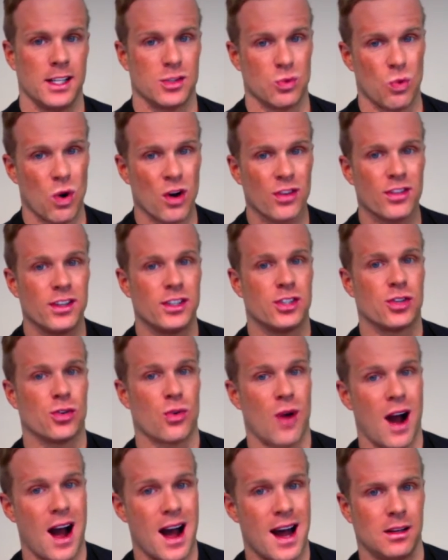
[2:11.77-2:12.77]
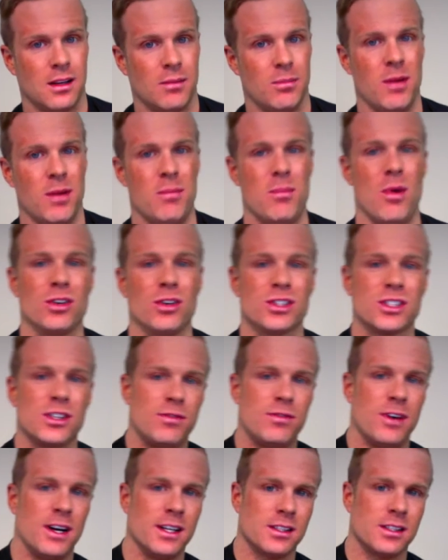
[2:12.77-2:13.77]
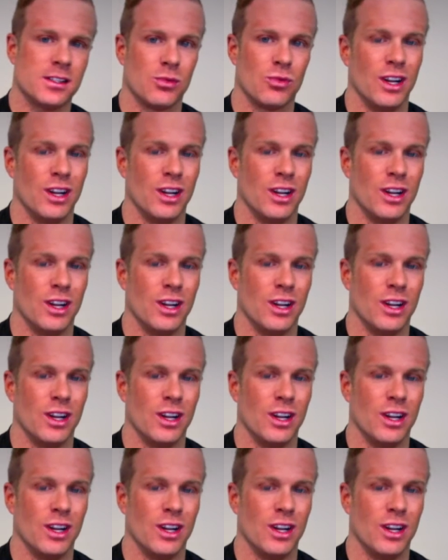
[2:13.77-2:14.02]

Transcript: It's worth a try, but most of us